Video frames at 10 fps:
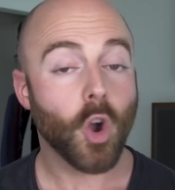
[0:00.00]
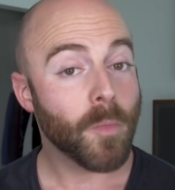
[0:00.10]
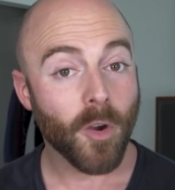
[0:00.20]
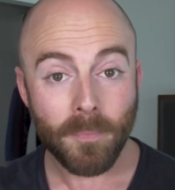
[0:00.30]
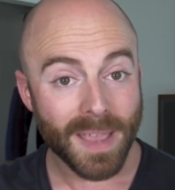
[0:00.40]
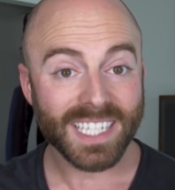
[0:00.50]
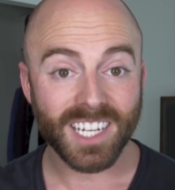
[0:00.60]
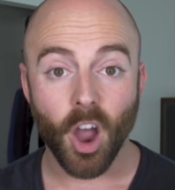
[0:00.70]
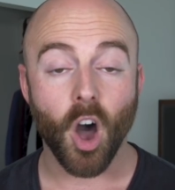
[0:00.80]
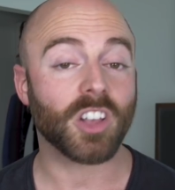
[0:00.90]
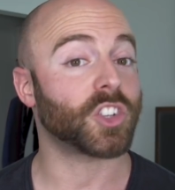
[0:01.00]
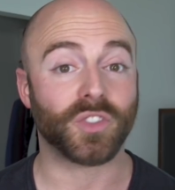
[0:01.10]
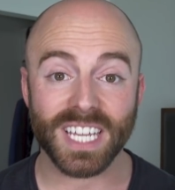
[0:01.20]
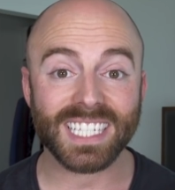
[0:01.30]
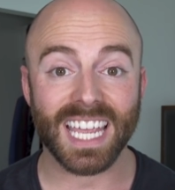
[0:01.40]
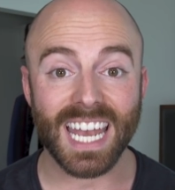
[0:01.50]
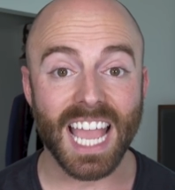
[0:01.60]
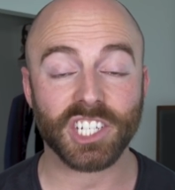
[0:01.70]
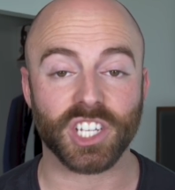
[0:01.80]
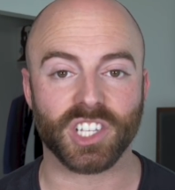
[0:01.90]
No more missed calls or
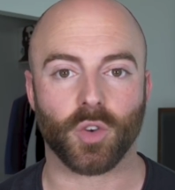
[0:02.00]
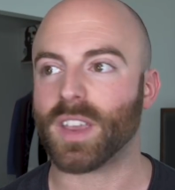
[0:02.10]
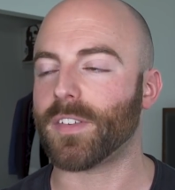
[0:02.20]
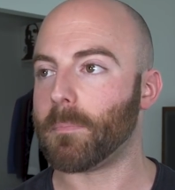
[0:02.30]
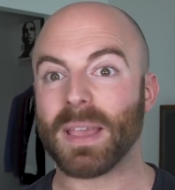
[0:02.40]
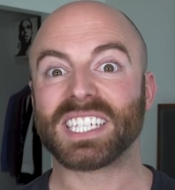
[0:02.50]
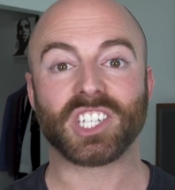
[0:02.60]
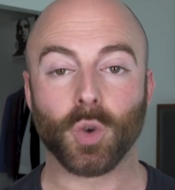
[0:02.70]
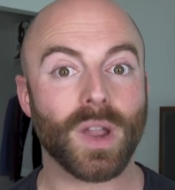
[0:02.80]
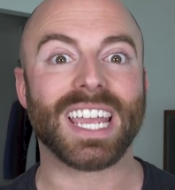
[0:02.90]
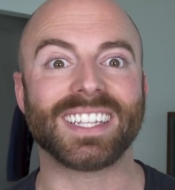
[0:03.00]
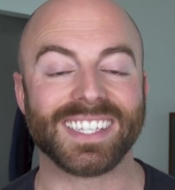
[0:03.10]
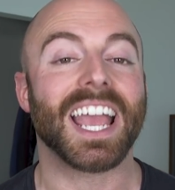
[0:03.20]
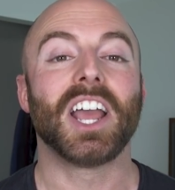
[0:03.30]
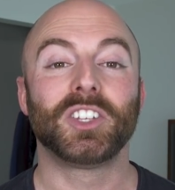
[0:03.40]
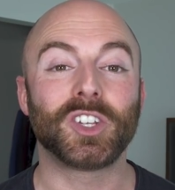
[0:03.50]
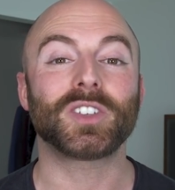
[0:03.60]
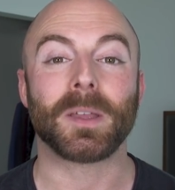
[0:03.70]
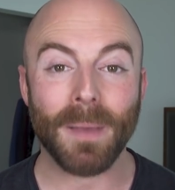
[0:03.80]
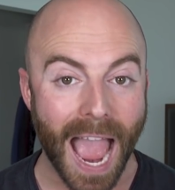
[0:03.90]
disconnections or even missed tweets
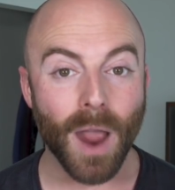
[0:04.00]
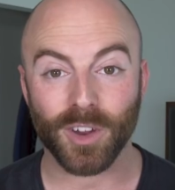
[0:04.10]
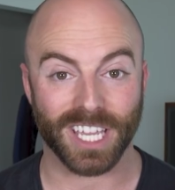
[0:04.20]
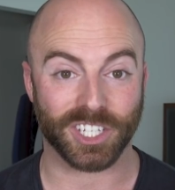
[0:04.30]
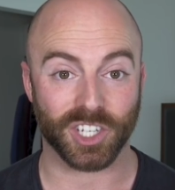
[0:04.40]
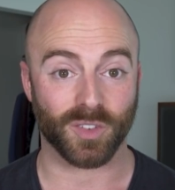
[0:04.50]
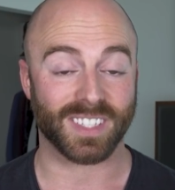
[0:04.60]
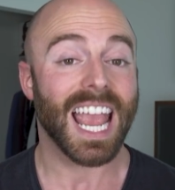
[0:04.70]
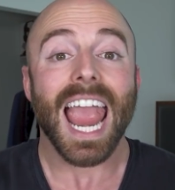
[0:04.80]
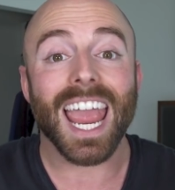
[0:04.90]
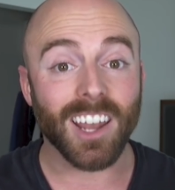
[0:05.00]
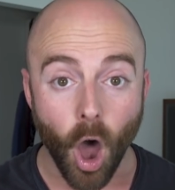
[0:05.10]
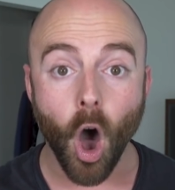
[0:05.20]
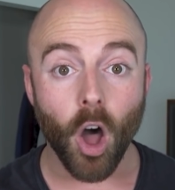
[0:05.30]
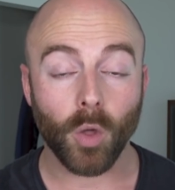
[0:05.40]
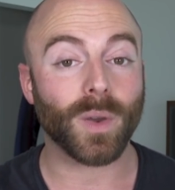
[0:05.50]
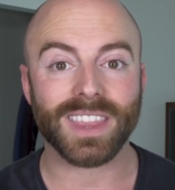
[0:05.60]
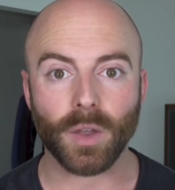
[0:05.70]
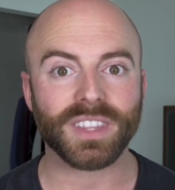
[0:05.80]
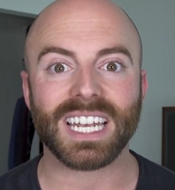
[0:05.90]
due to power issues, and all
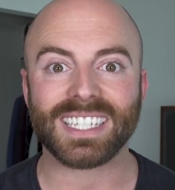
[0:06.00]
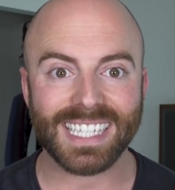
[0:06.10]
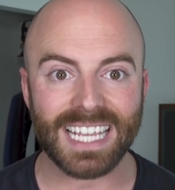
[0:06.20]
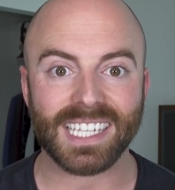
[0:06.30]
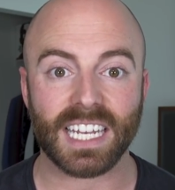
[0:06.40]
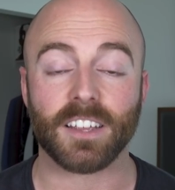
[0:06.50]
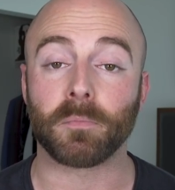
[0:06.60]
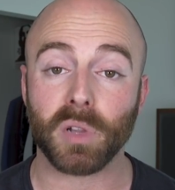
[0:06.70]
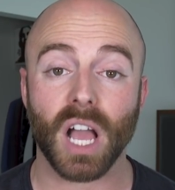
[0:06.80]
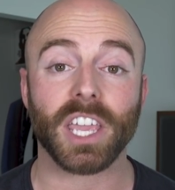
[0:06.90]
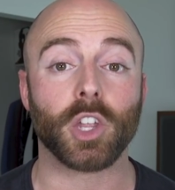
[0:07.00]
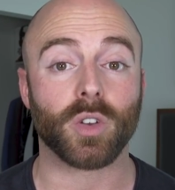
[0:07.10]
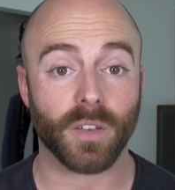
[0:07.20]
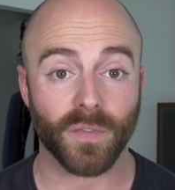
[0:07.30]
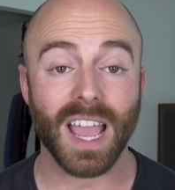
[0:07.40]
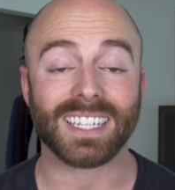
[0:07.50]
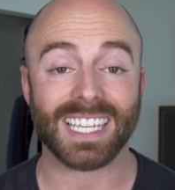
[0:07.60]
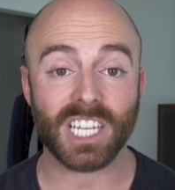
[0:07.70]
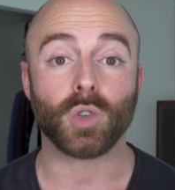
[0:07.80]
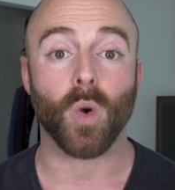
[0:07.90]
without the necessity of plugging your
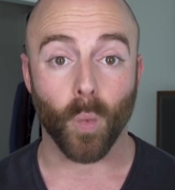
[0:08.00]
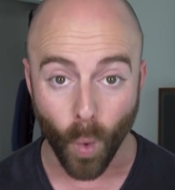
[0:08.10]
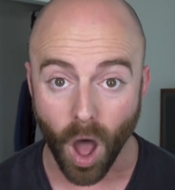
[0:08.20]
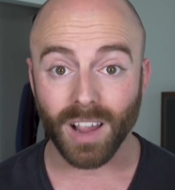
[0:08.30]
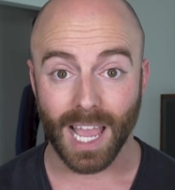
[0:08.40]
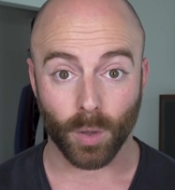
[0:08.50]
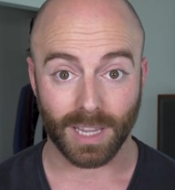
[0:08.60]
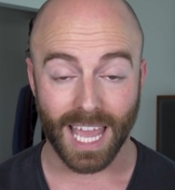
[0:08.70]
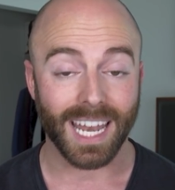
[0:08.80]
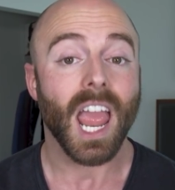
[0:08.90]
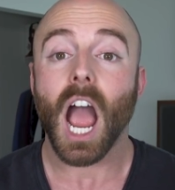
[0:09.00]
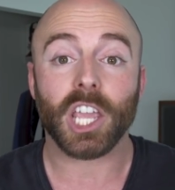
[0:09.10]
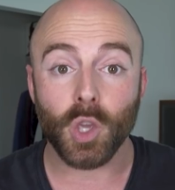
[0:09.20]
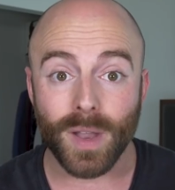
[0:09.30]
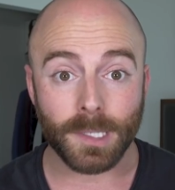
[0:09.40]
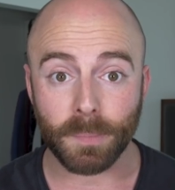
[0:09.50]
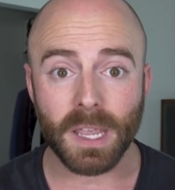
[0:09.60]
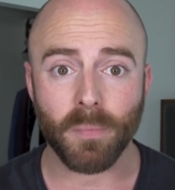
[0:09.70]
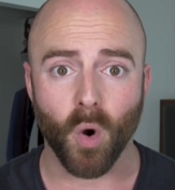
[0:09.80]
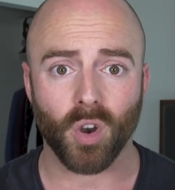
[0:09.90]
device into a wall outlet, a
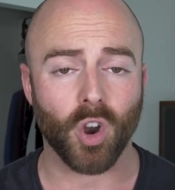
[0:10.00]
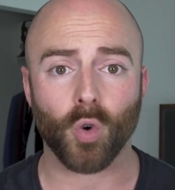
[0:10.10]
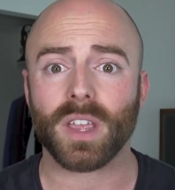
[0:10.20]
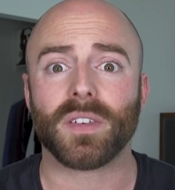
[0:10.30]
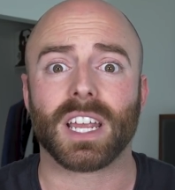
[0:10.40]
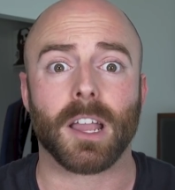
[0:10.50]
USB port, or even a